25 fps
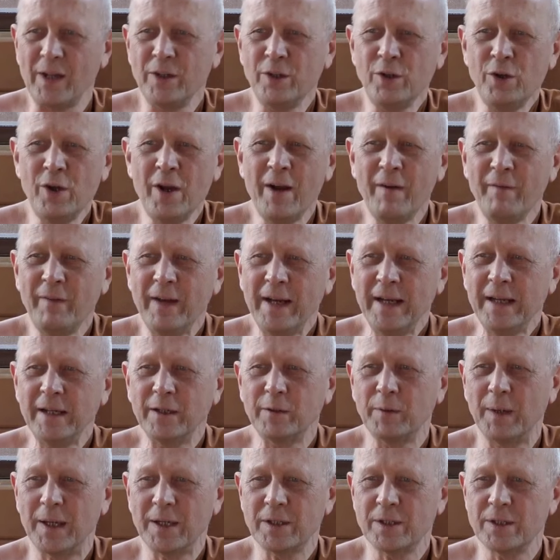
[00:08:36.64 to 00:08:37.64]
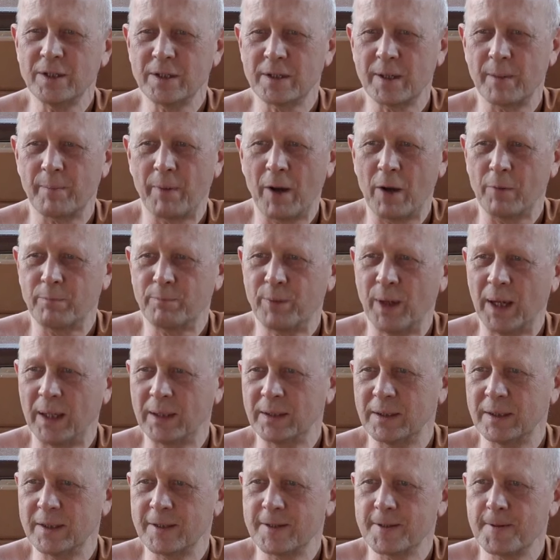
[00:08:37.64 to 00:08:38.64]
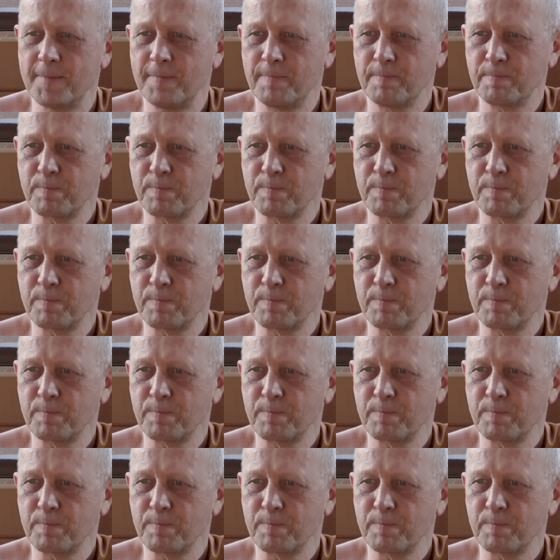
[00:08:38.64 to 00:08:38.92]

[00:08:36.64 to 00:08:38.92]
Do you have any questions about practice?